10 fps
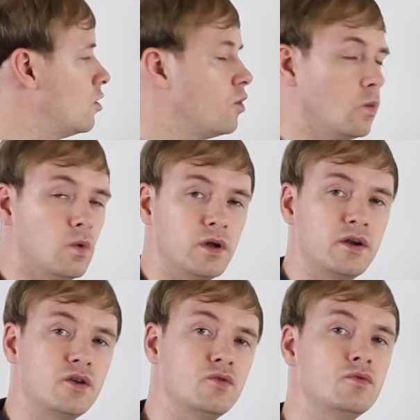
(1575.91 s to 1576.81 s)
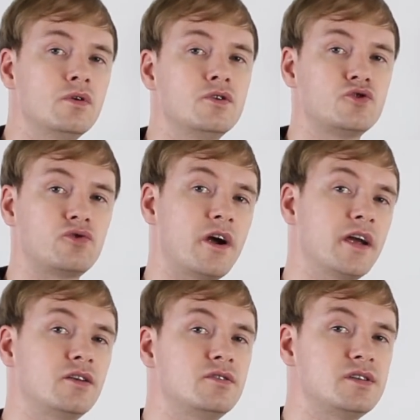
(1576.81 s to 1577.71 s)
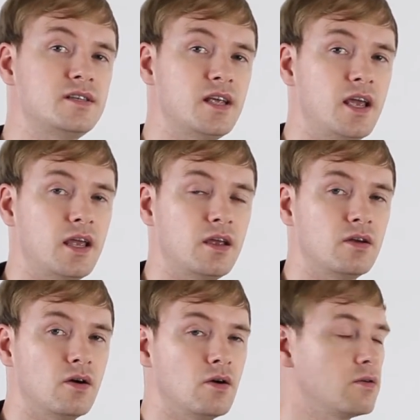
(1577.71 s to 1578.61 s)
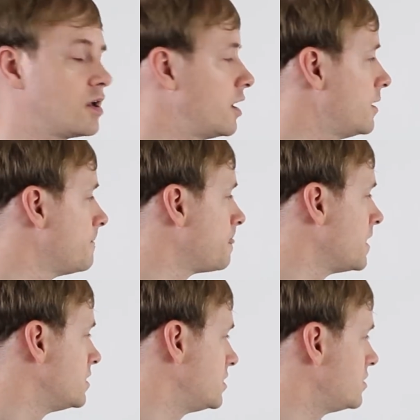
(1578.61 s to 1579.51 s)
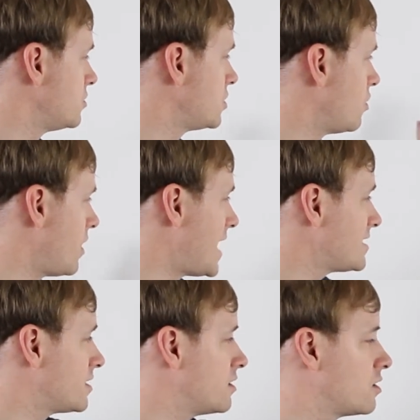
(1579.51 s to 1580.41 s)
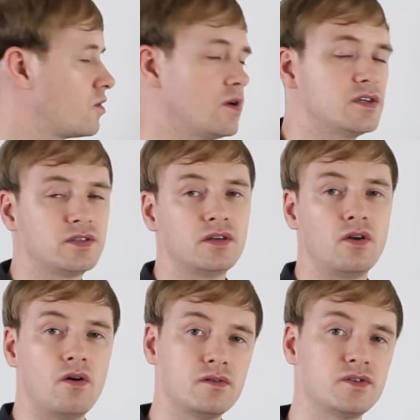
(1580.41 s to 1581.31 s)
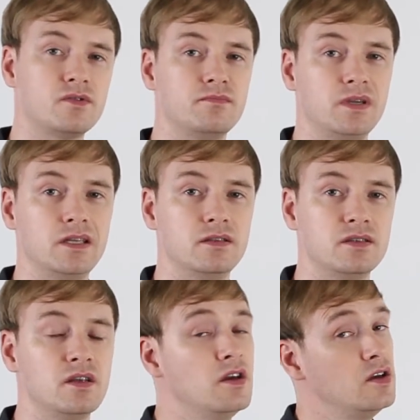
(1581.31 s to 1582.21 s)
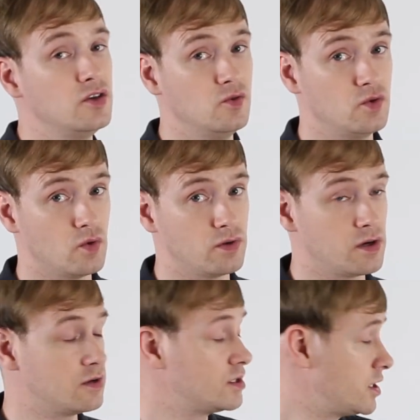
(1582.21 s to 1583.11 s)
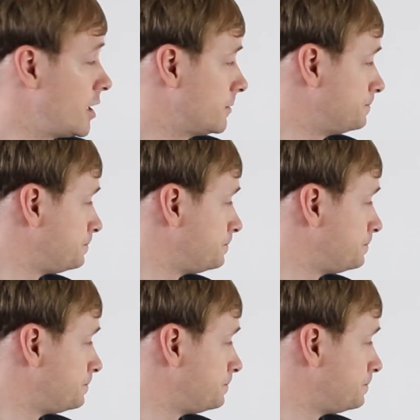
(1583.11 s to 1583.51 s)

What are you trying to say? Okay, so asking the question also means you don't understand.